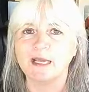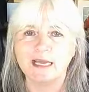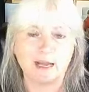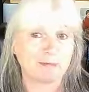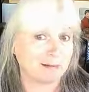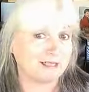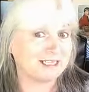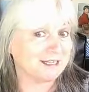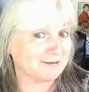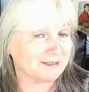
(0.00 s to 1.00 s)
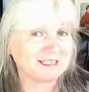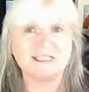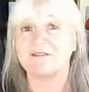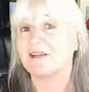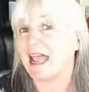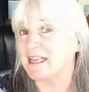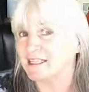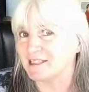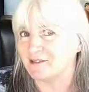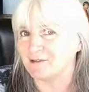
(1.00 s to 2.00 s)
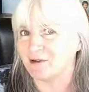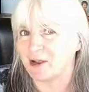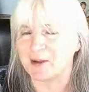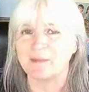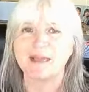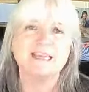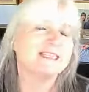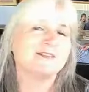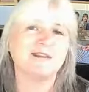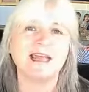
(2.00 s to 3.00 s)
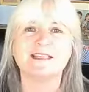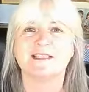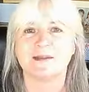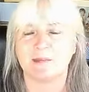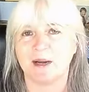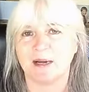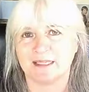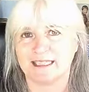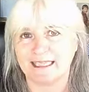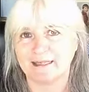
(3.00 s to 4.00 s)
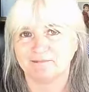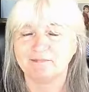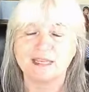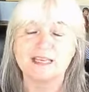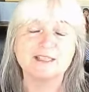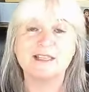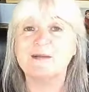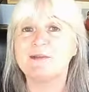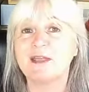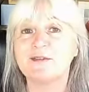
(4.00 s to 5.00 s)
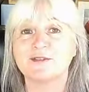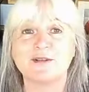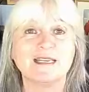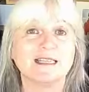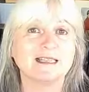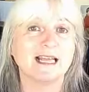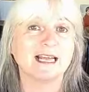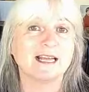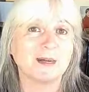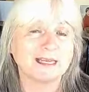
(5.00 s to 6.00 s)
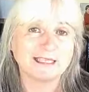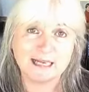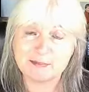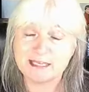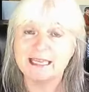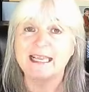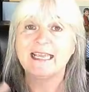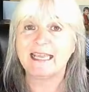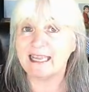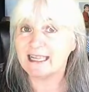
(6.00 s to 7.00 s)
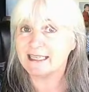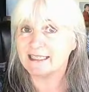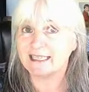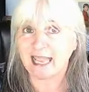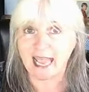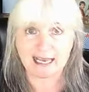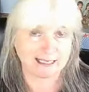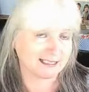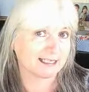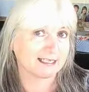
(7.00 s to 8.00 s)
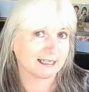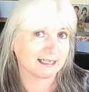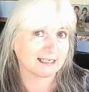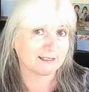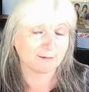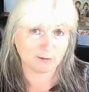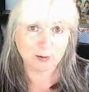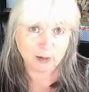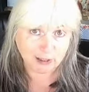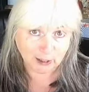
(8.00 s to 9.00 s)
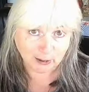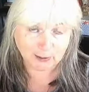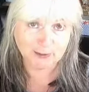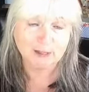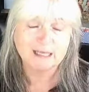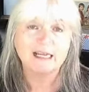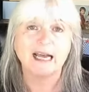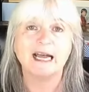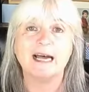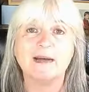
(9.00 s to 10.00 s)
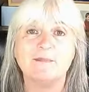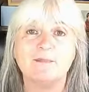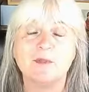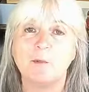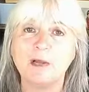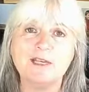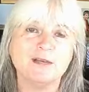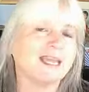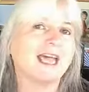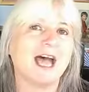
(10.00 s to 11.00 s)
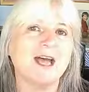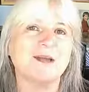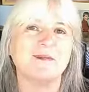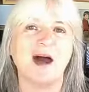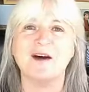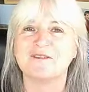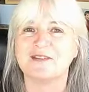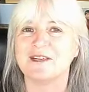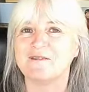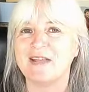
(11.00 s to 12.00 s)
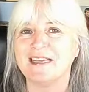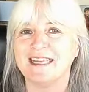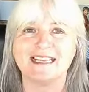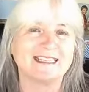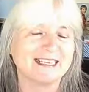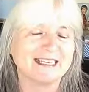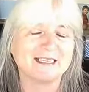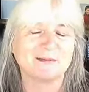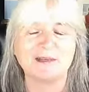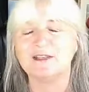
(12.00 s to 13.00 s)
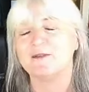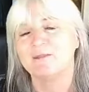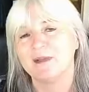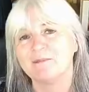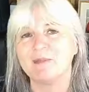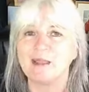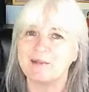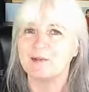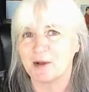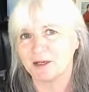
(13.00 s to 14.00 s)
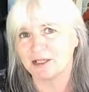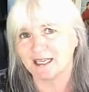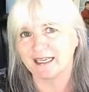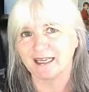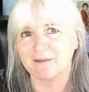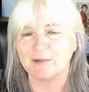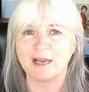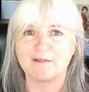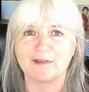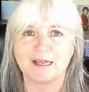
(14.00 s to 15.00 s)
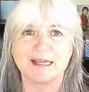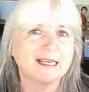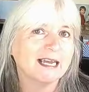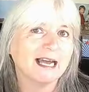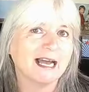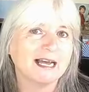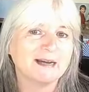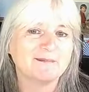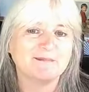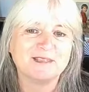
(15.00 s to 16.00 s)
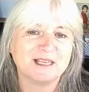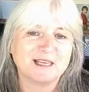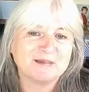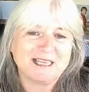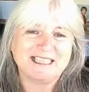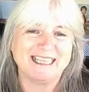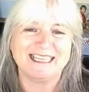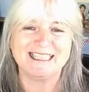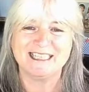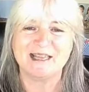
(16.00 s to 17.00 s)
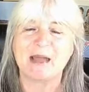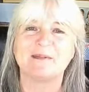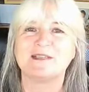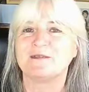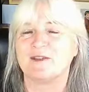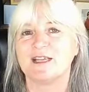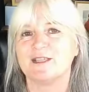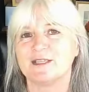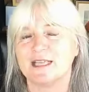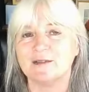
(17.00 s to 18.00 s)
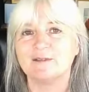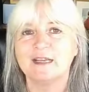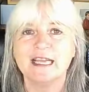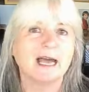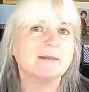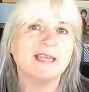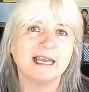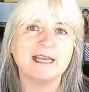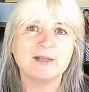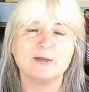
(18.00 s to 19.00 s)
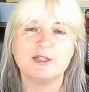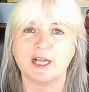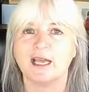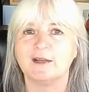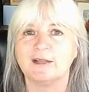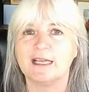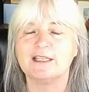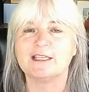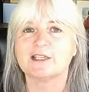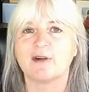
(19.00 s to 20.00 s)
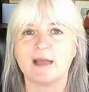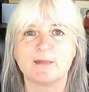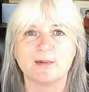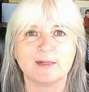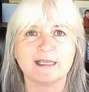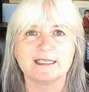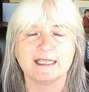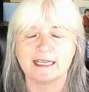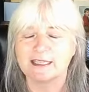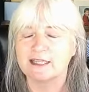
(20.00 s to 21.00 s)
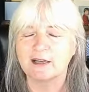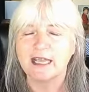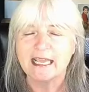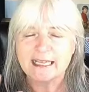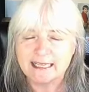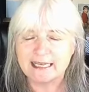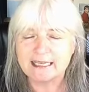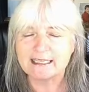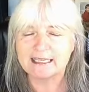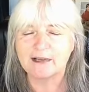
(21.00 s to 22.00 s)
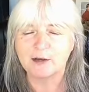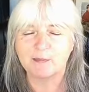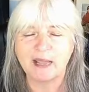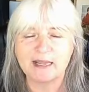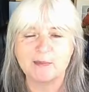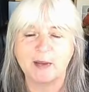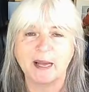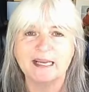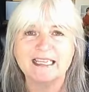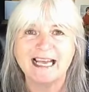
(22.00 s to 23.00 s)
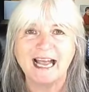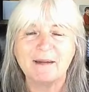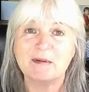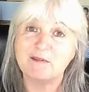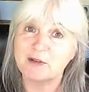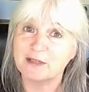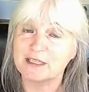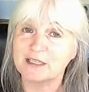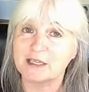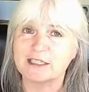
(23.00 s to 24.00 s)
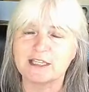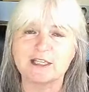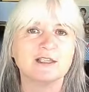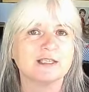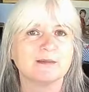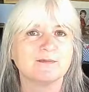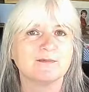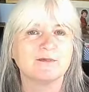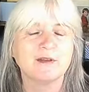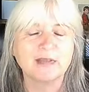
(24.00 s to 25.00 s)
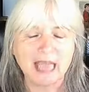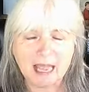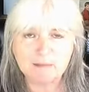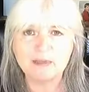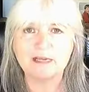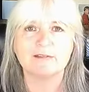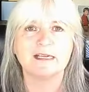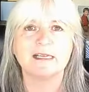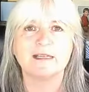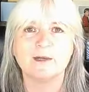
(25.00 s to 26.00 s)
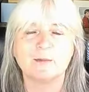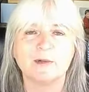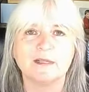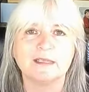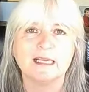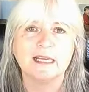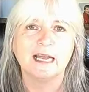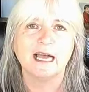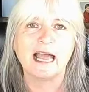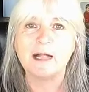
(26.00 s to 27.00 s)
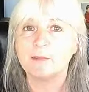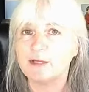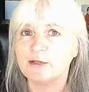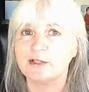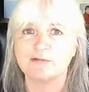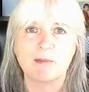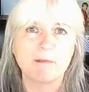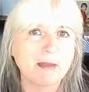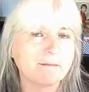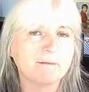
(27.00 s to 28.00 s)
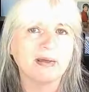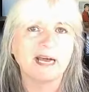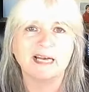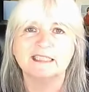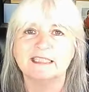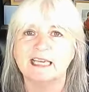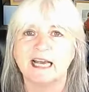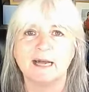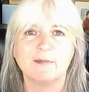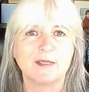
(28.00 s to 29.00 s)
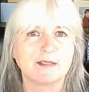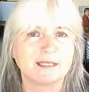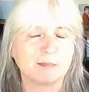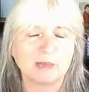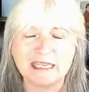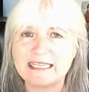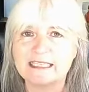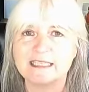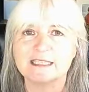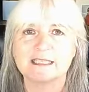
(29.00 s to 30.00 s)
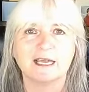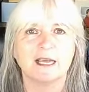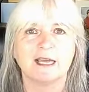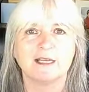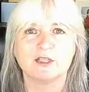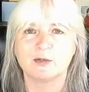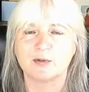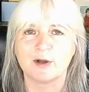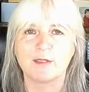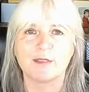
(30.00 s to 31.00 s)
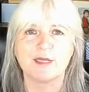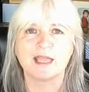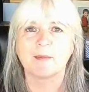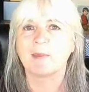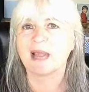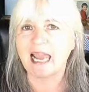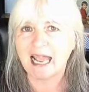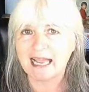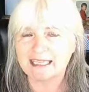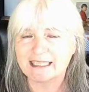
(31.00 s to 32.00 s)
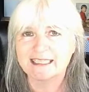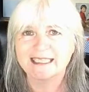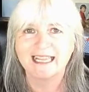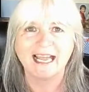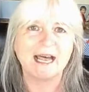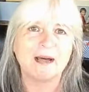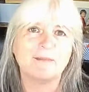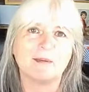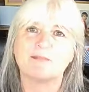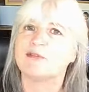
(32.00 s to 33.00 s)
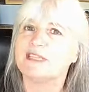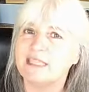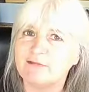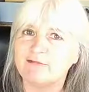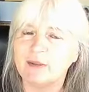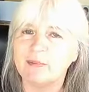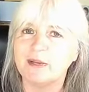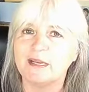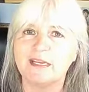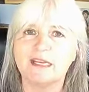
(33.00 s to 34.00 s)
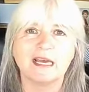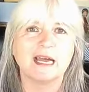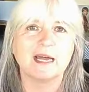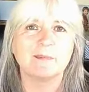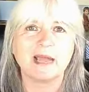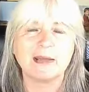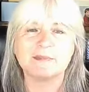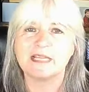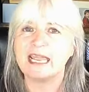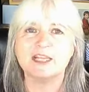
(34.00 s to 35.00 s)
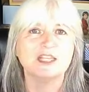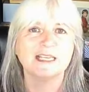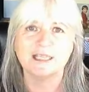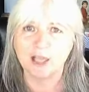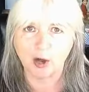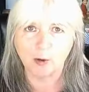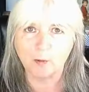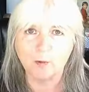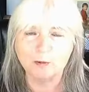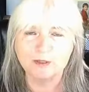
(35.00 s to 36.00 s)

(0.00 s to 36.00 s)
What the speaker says: Perhaps it's different at different ends of the room, different ends of the party. So there we go, three little quick tips. Here's the exercise for you. When you get home after an event like this, when you've been people watching in whatever circumstance it is that you happen to find yourself, get out your journal and describe all these things. Get it down on paper. If you can start to use some vocabulary that will help you to remember, whether it's a pleated skirt or a thick plait, a pretty ribbon, perhaps edged in gold.